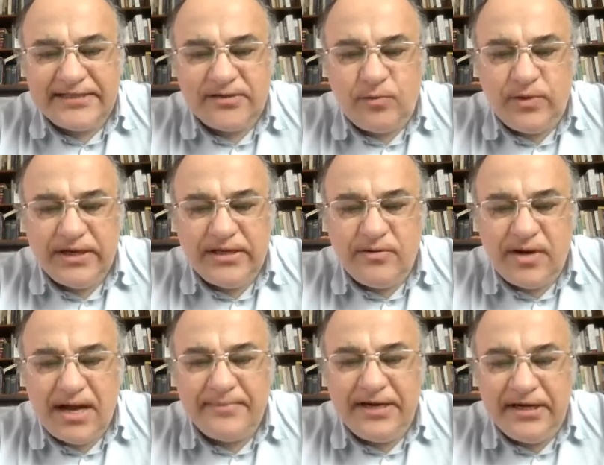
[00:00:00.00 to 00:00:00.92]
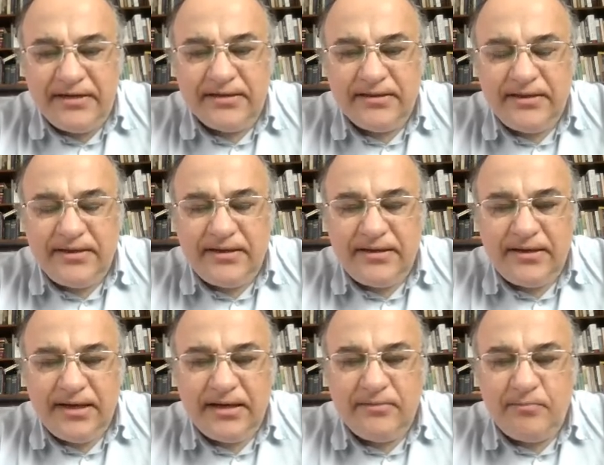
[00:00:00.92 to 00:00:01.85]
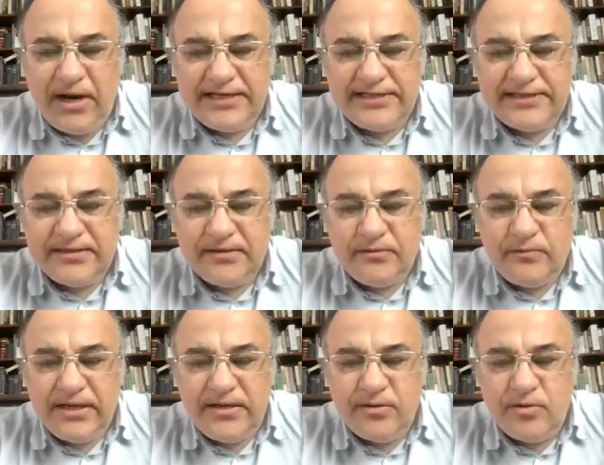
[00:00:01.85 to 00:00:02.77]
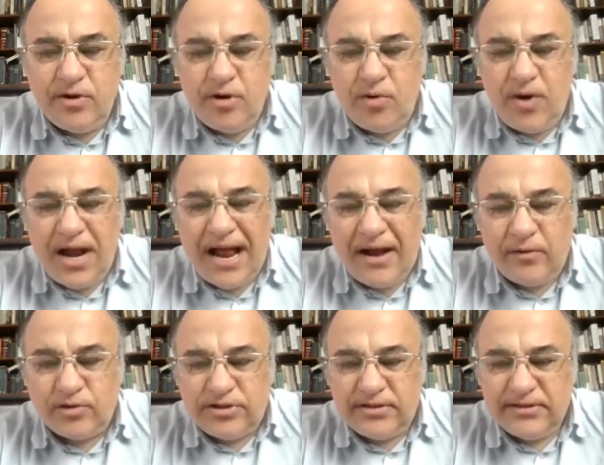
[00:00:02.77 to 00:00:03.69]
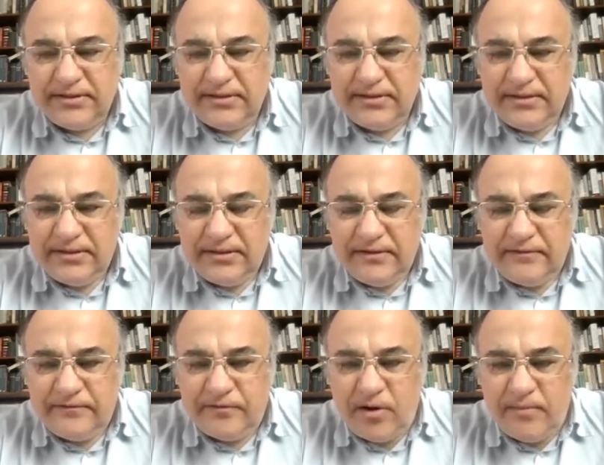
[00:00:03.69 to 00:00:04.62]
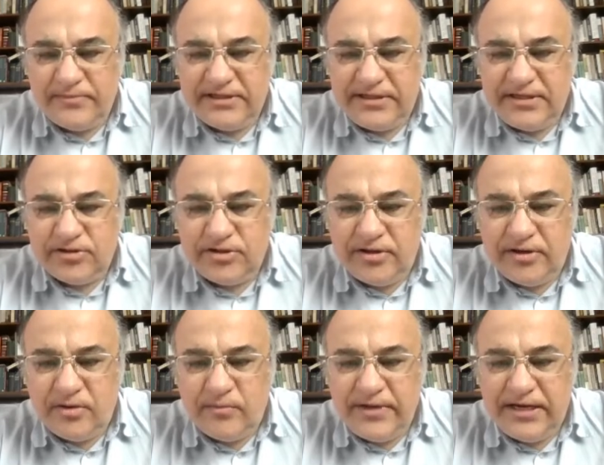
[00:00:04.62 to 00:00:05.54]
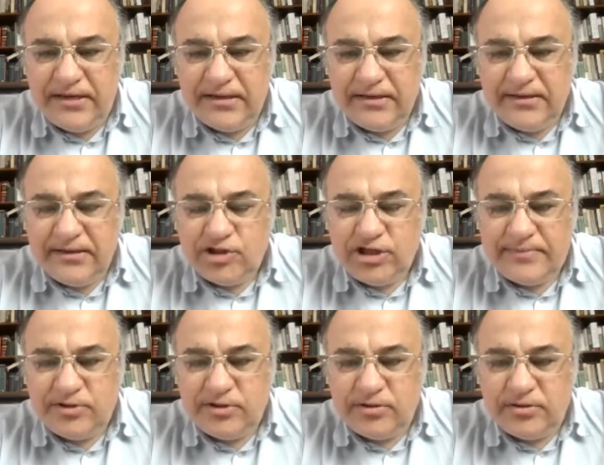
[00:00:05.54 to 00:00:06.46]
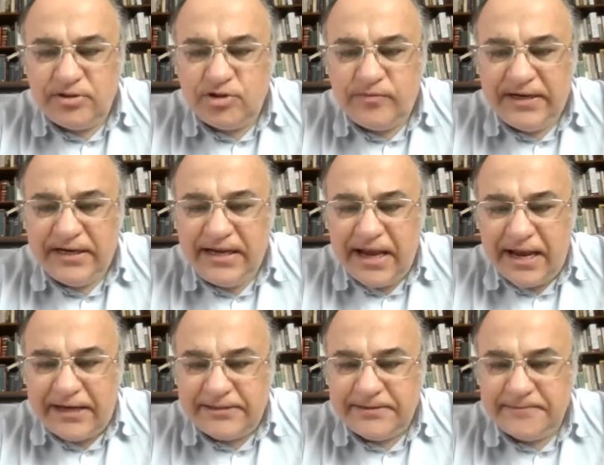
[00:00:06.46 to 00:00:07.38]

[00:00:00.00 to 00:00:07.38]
when you come in and blessed when you go out. From the Deuteronomy chapter 28.